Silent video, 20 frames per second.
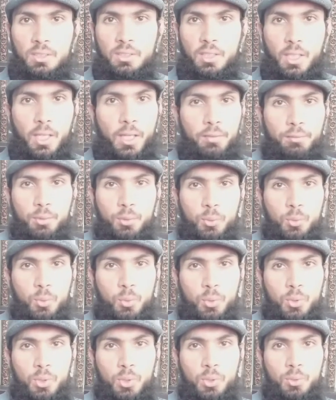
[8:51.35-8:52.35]
Have you
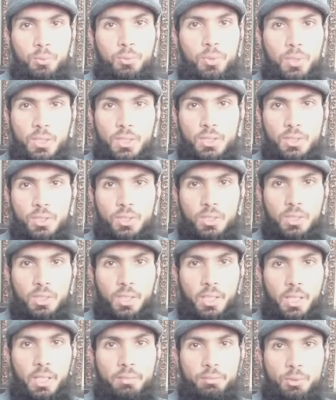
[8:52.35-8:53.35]
finished?
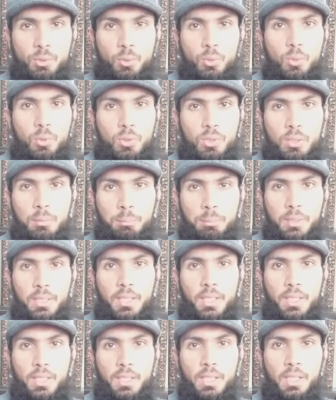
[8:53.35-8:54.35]
Have you
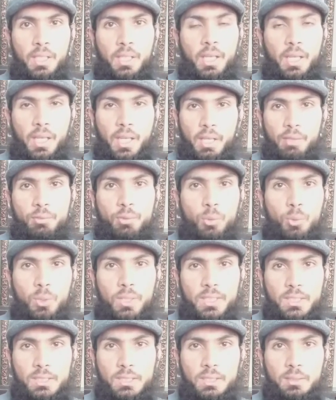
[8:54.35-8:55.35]
completed? Have you
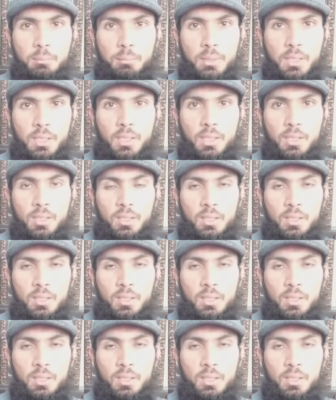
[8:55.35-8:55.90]
eaten the meal?